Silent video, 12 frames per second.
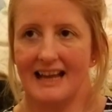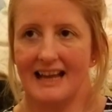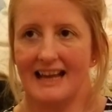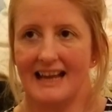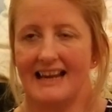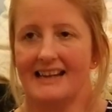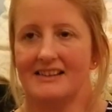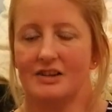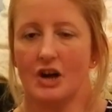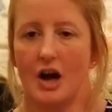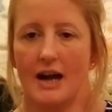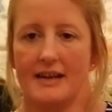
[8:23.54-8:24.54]
and
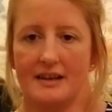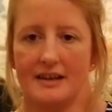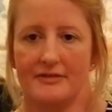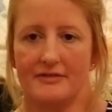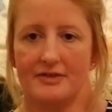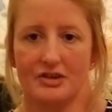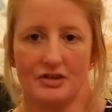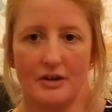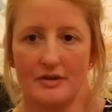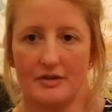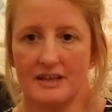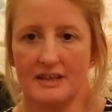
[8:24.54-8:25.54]
kind of just go
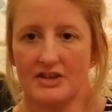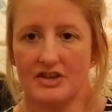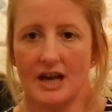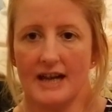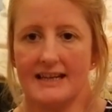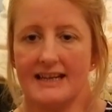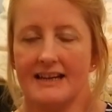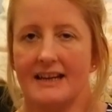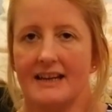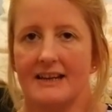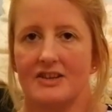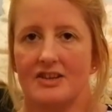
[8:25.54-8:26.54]
through this journey,
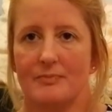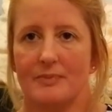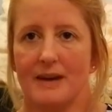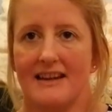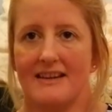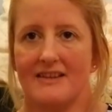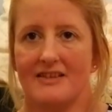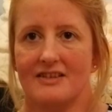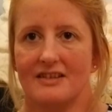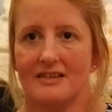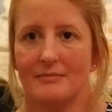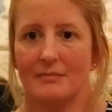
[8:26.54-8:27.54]
spend
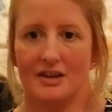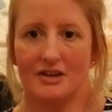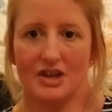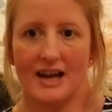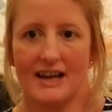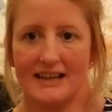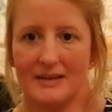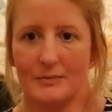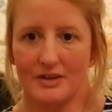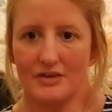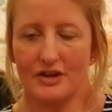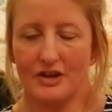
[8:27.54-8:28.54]
my journey
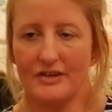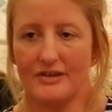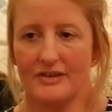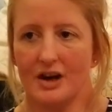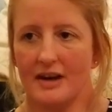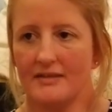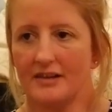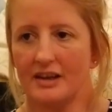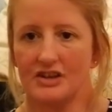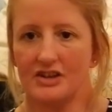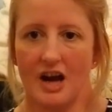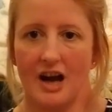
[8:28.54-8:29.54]
with you, kind of like
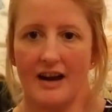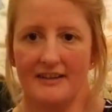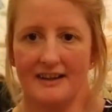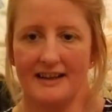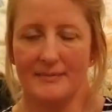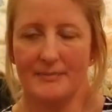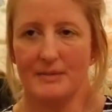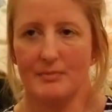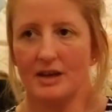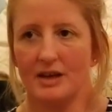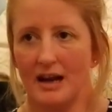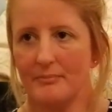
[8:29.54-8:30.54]
a diary. People
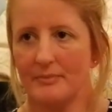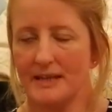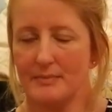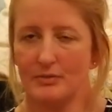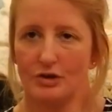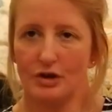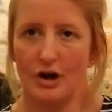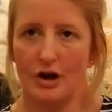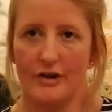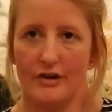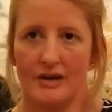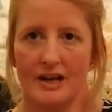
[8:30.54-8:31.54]
come, people
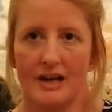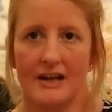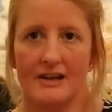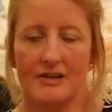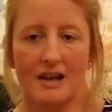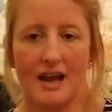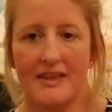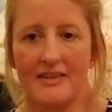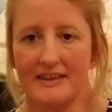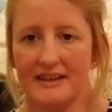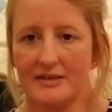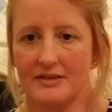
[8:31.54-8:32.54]
go, you learn
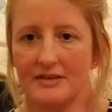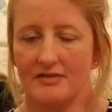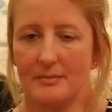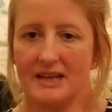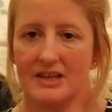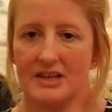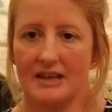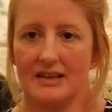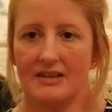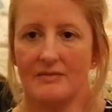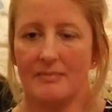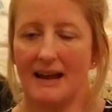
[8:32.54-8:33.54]
things from each other,
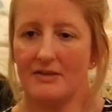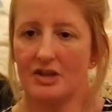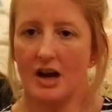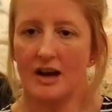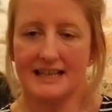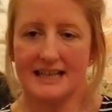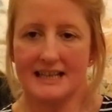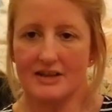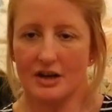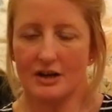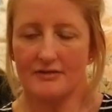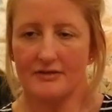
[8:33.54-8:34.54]
you bounce ideas
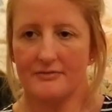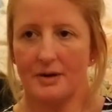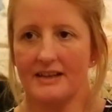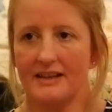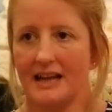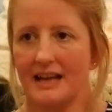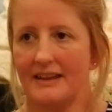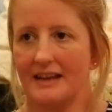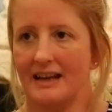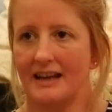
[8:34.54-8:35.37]
off of one another,